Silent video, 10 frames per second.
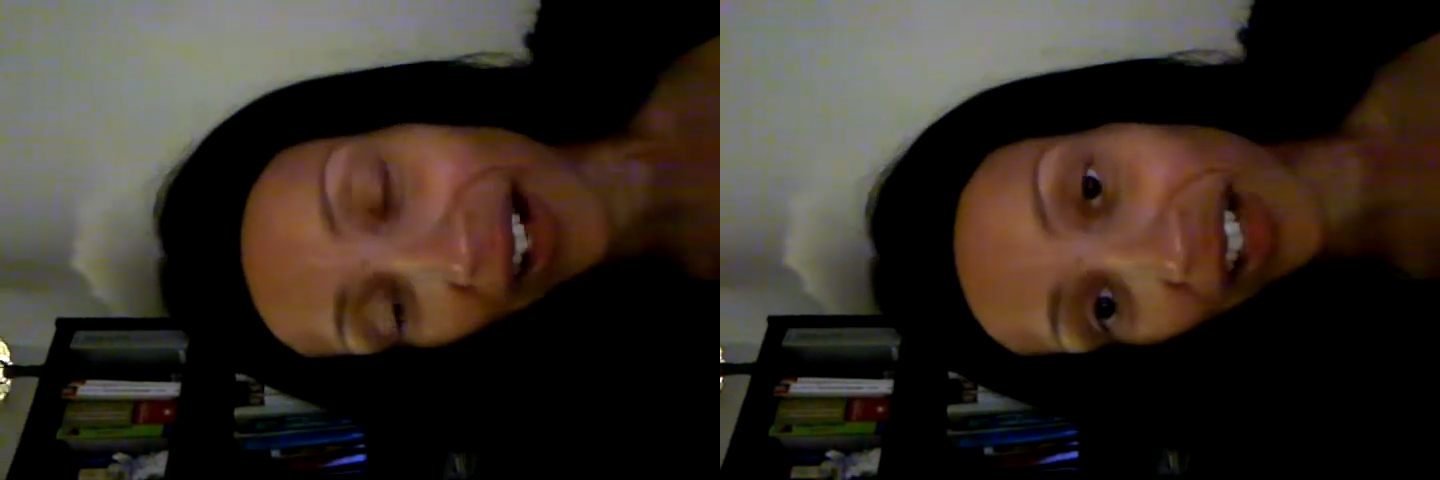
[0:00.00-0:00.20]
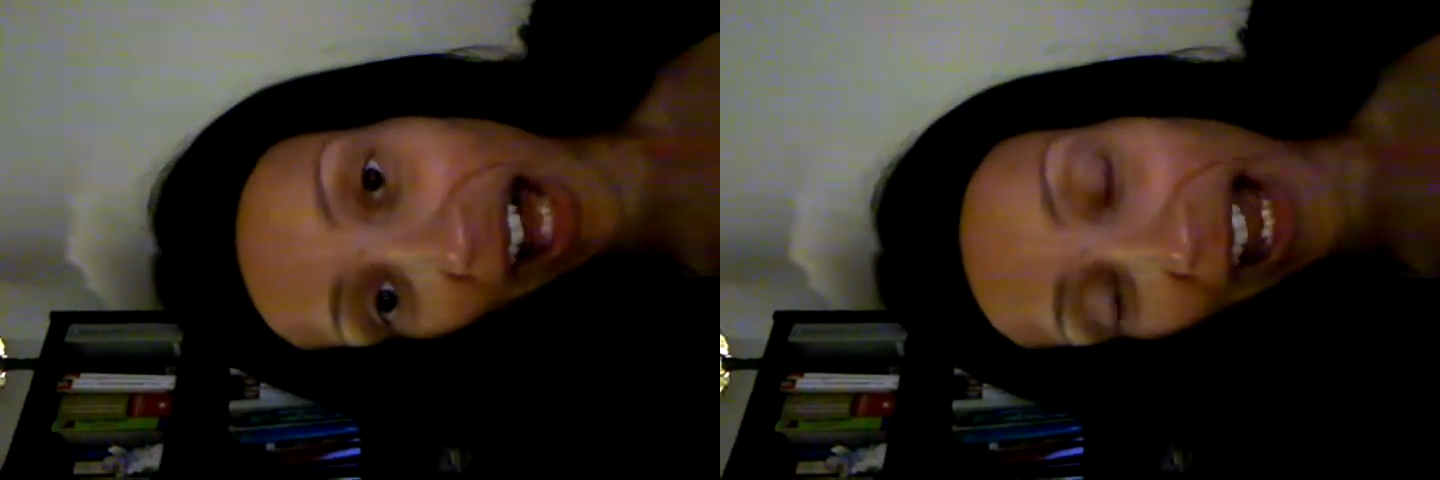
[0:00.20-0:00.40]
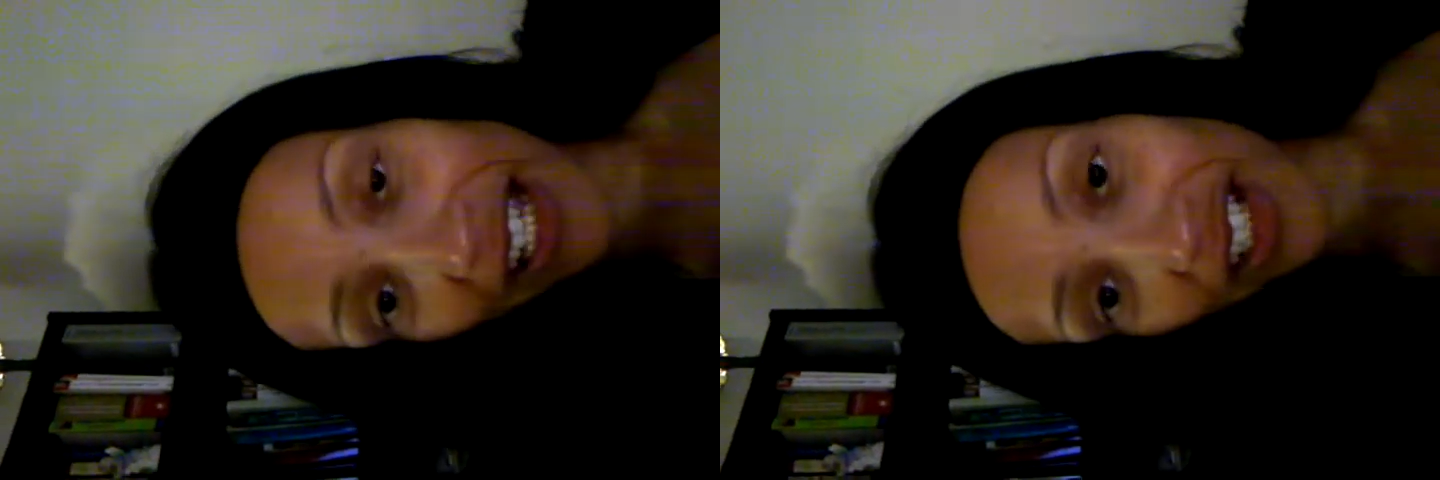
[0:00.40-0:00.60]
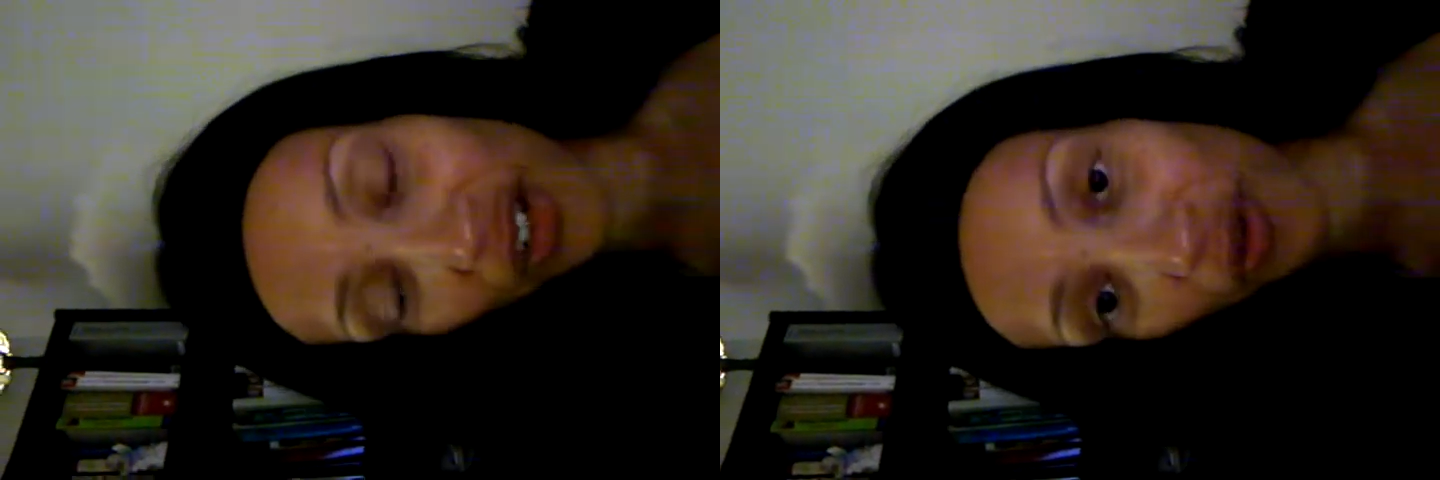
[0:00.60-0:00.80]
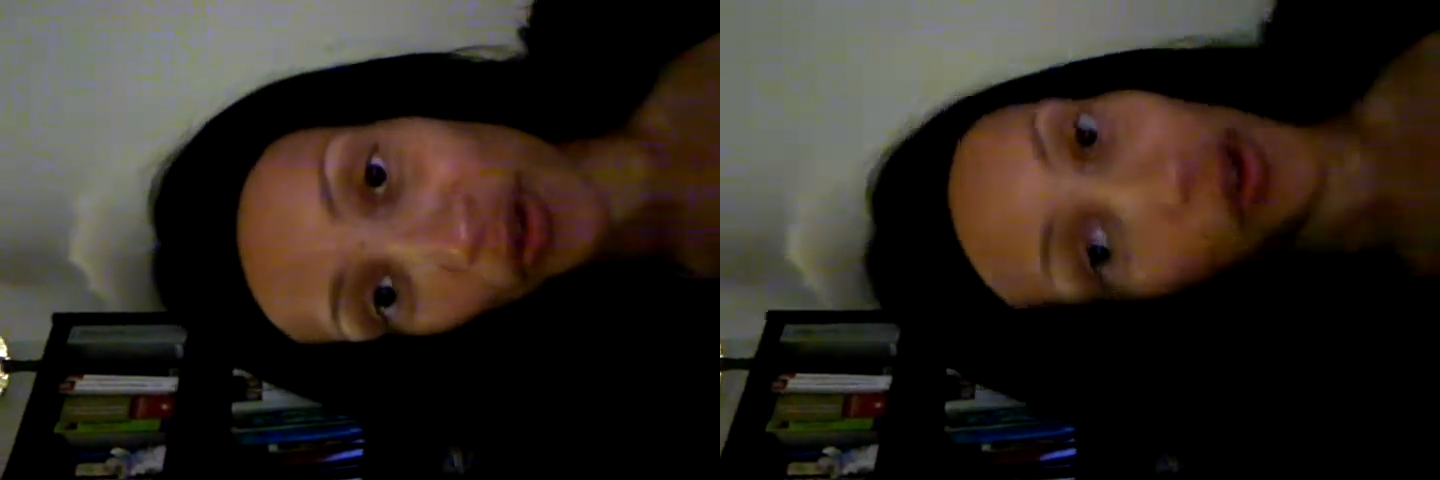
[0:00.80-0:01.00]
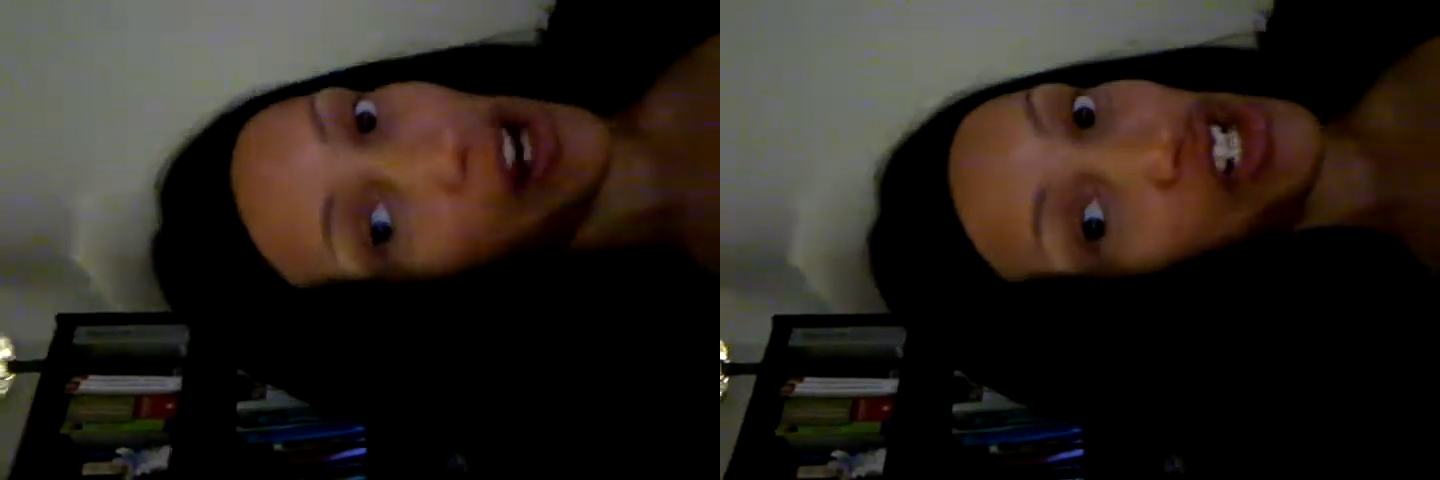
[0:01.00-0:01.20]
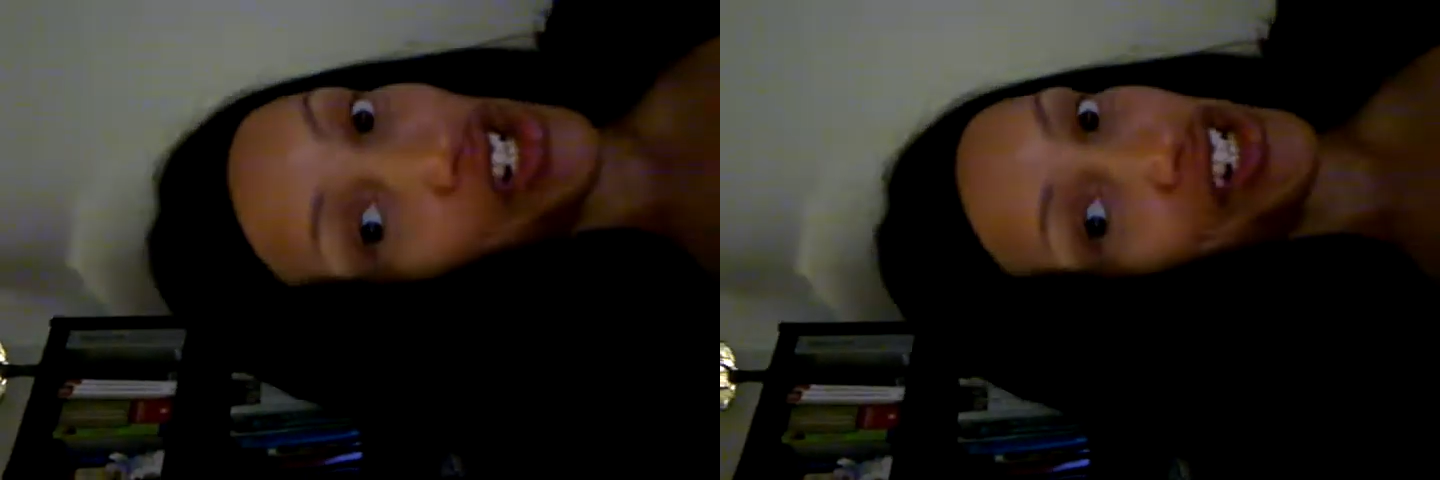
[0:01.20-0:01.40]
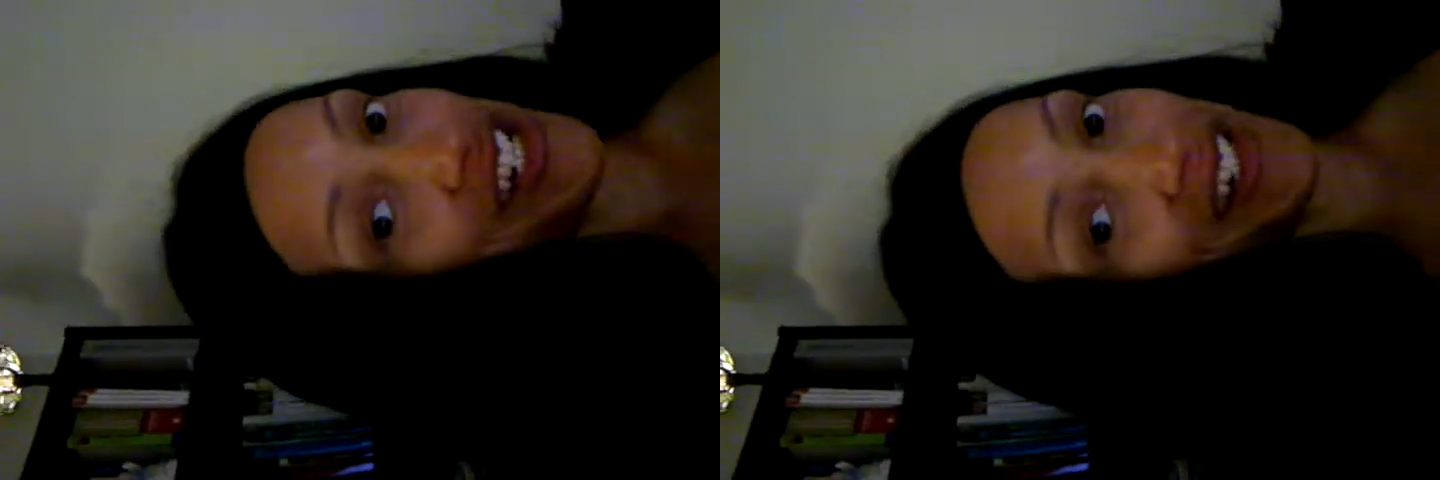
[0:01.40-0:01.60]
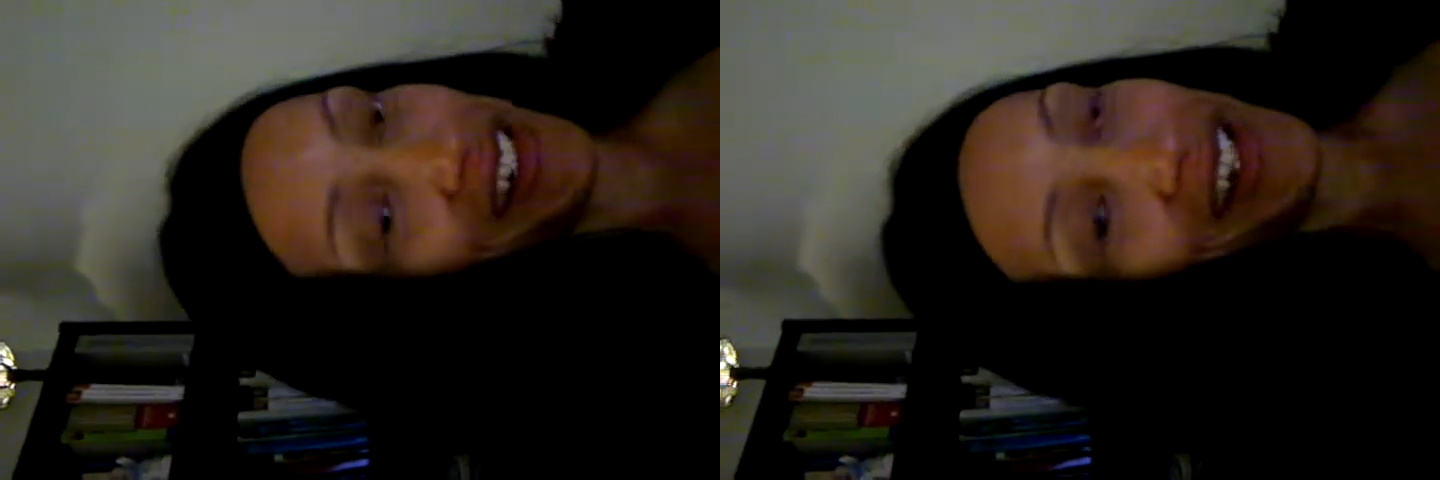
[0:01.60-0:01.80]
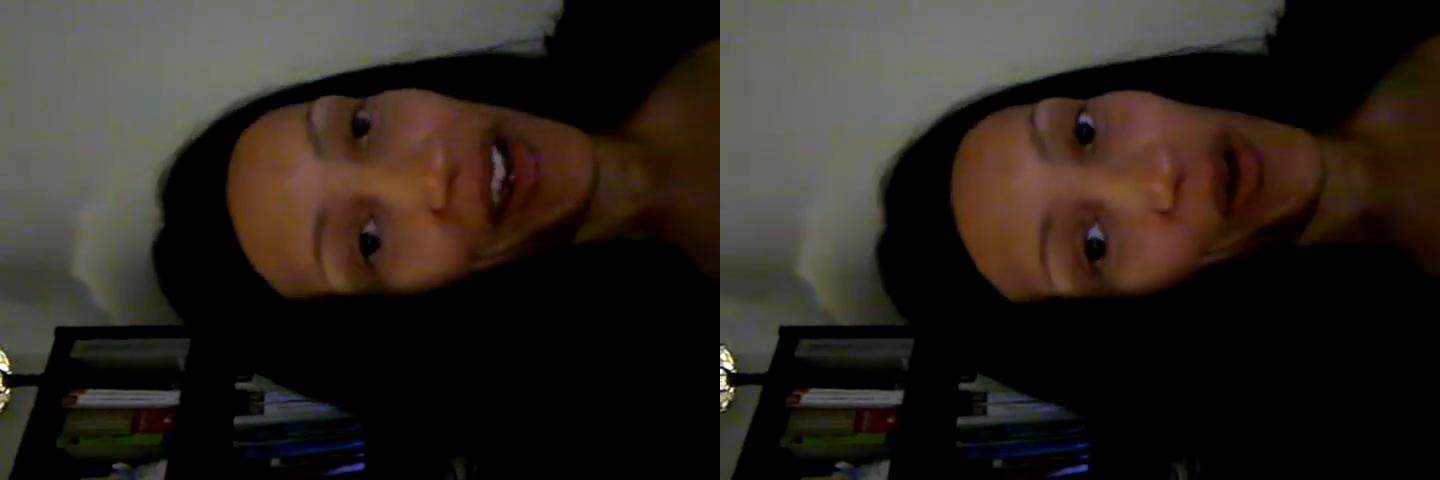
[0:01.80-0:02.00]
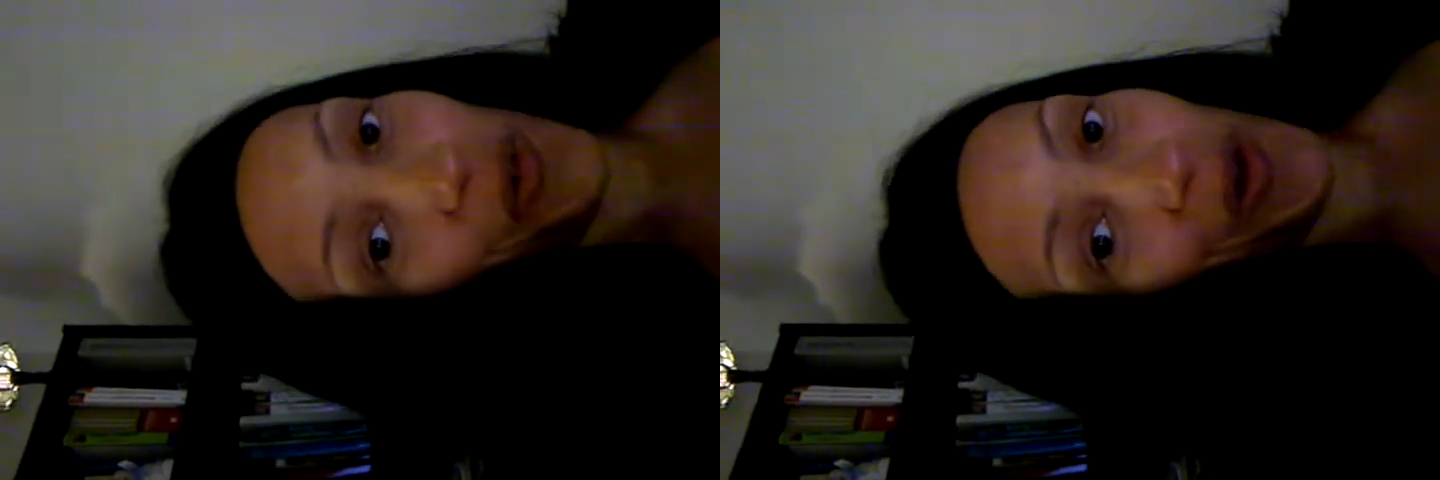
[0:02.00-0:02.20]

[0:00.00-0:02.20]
vitalized and refreshed and